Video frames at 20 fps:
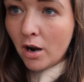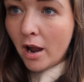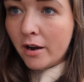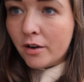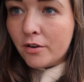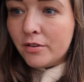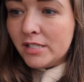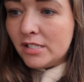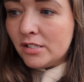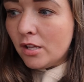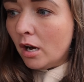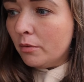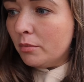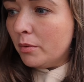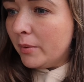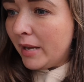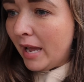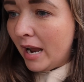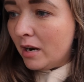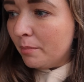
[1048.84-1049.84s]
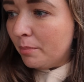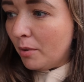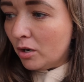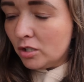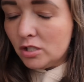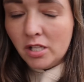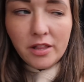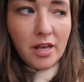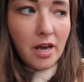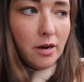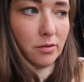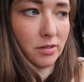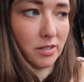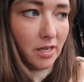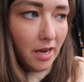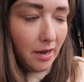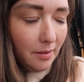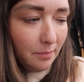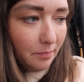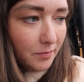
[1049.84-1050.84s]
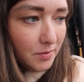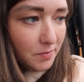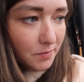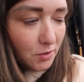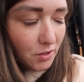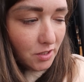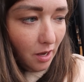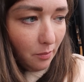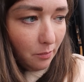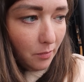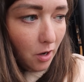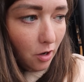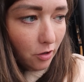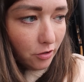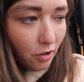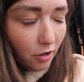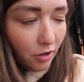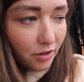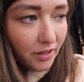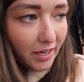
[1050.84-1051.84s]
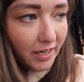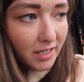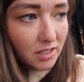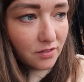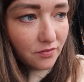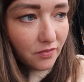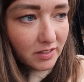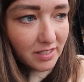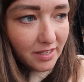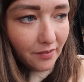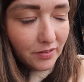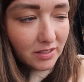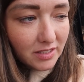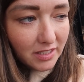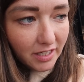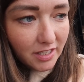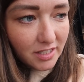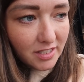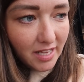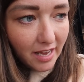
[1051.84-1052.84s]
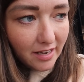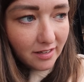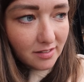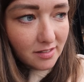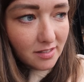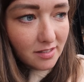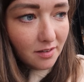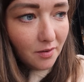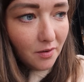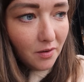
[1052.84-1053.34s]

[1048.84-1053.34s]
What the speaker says: And Chris thought we were getting a box of those hot dog things for 17 cents.